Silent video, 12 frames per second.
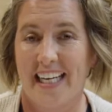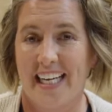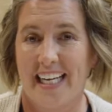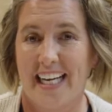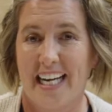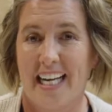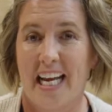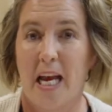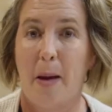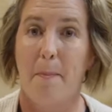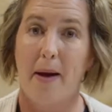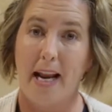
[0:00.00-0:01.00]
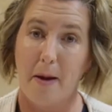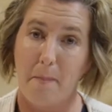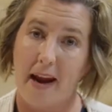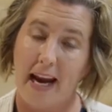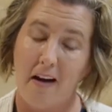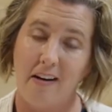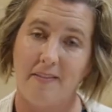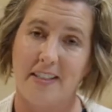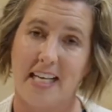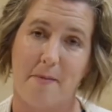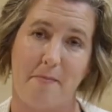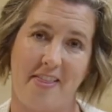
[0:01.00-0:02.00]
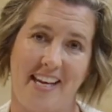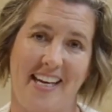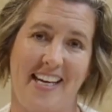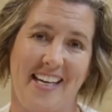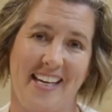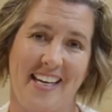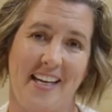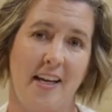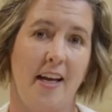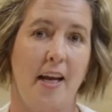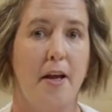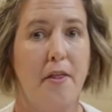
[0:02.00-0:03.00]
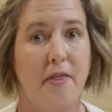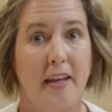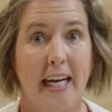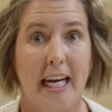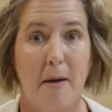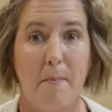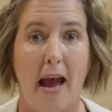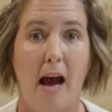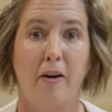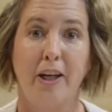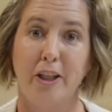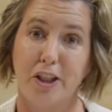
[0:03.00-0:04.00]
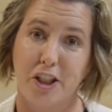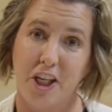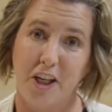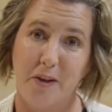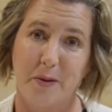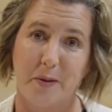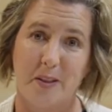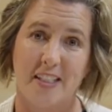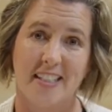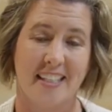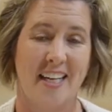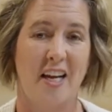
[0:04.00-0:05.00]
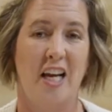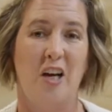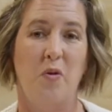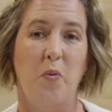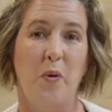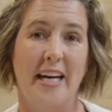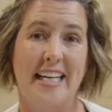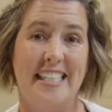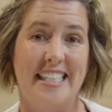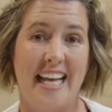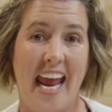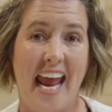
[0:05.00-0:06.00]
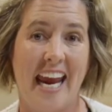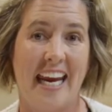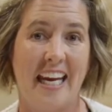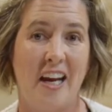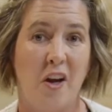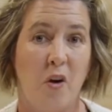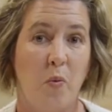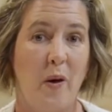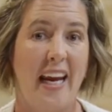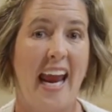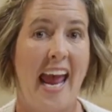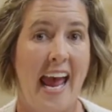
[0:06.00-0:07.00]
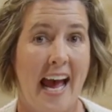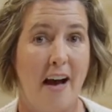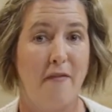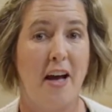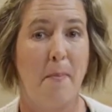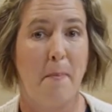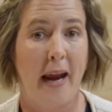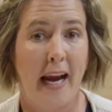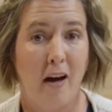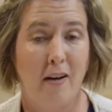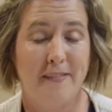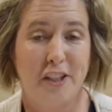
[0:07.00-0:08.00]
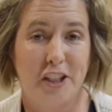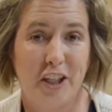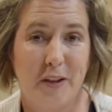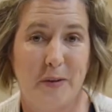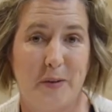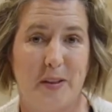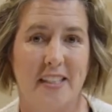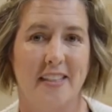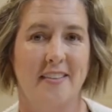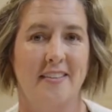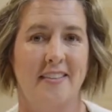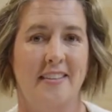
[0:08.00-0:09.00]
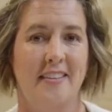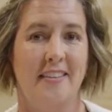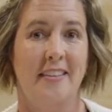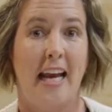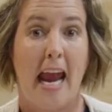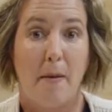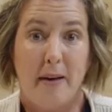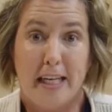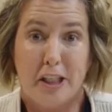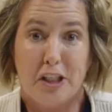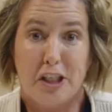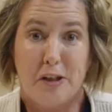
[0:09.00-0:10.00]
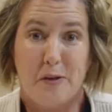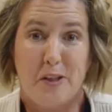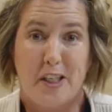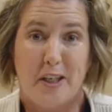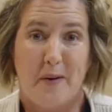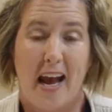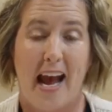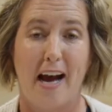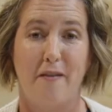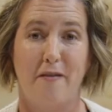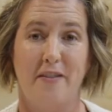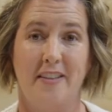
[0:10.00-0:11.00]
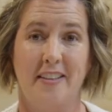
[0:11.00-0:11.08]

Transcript: eat, but a pair of something. Think about your shoes. We say we have a pair of shoes. How many shoes do you have?